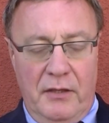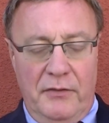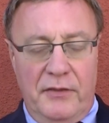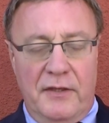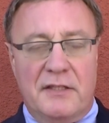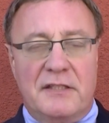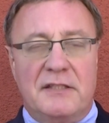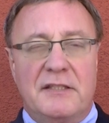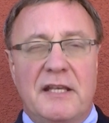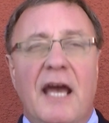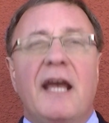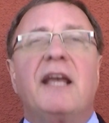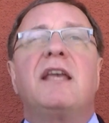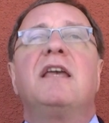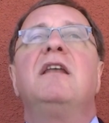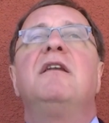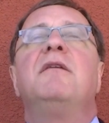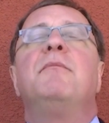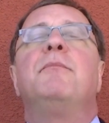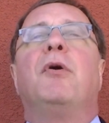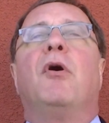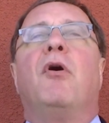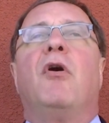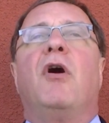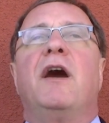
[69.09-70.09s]
The
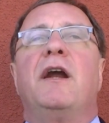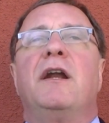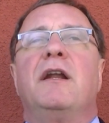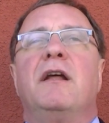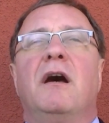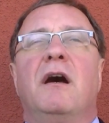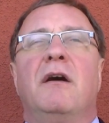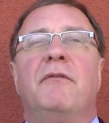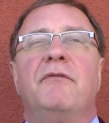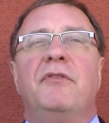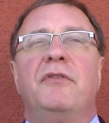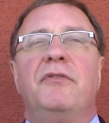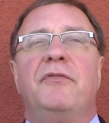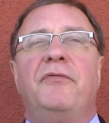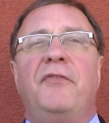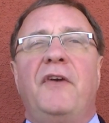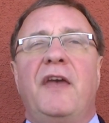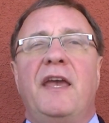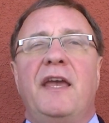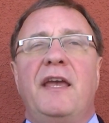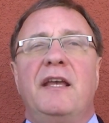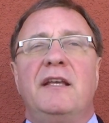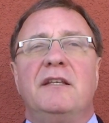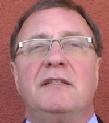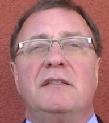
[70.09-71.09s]
second
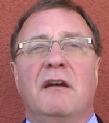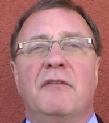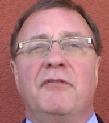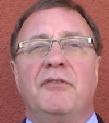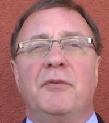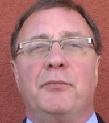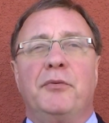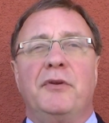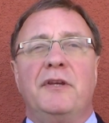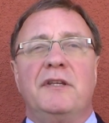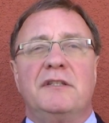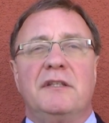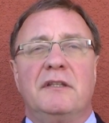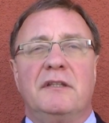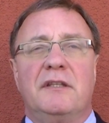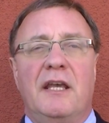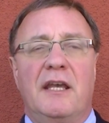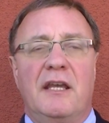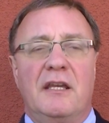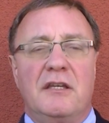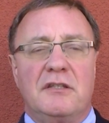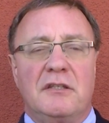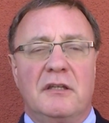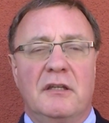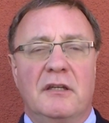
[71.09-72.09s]
phase of the
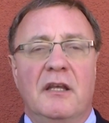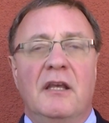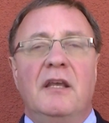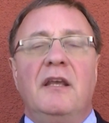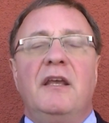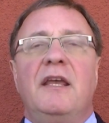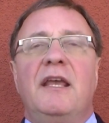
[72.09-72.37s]
presentation